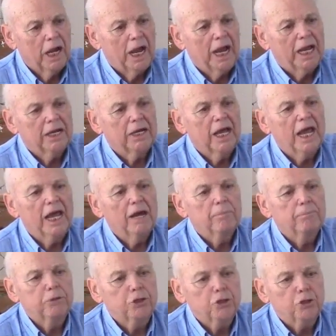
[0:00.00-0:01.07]
and
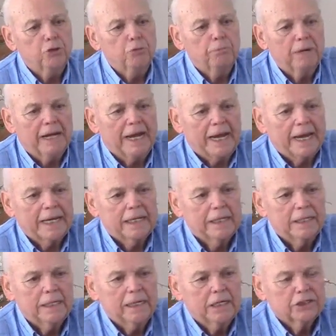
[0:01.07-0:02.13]
help you
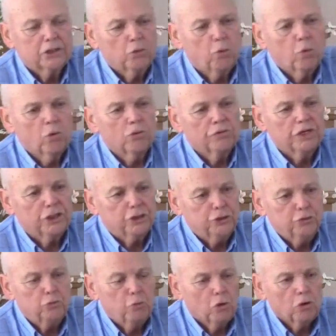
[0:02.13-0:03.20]
back to where that
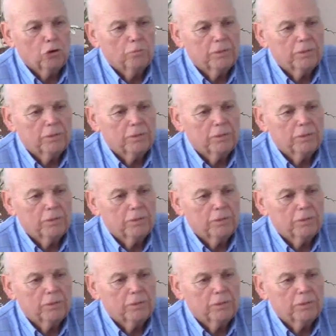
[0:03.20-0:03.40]
you were.